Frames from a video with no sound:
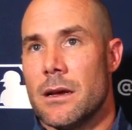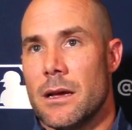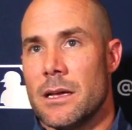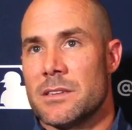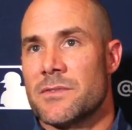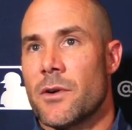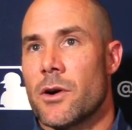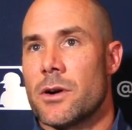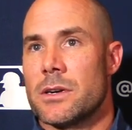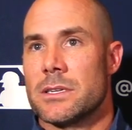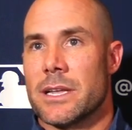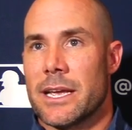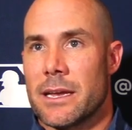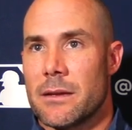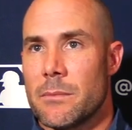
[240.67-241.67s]
as far as,
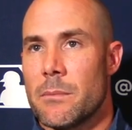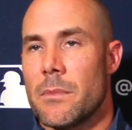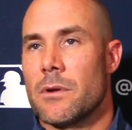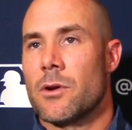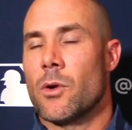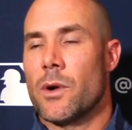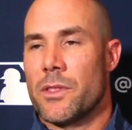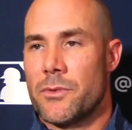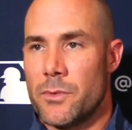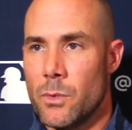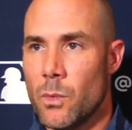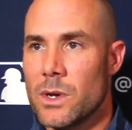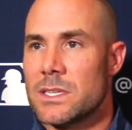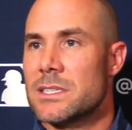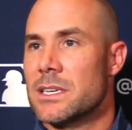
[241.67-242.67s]
like, going through
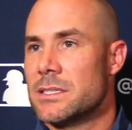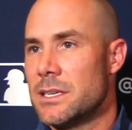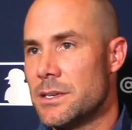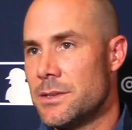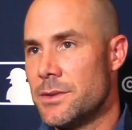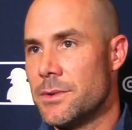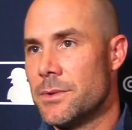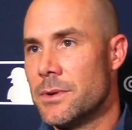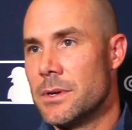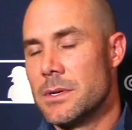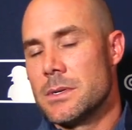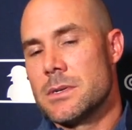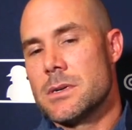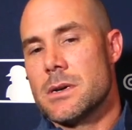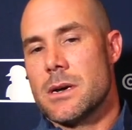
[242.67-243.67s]
162,
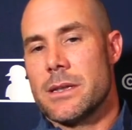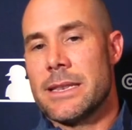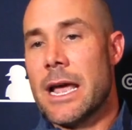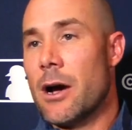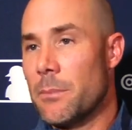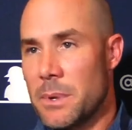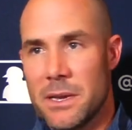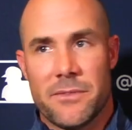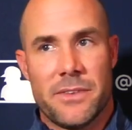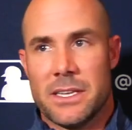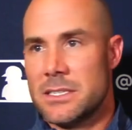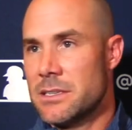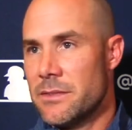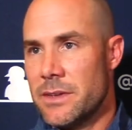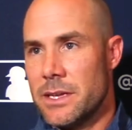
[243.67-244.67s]
now I'm
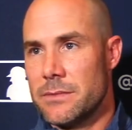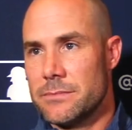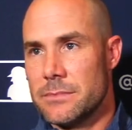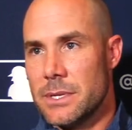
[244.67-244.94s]
convinced of it.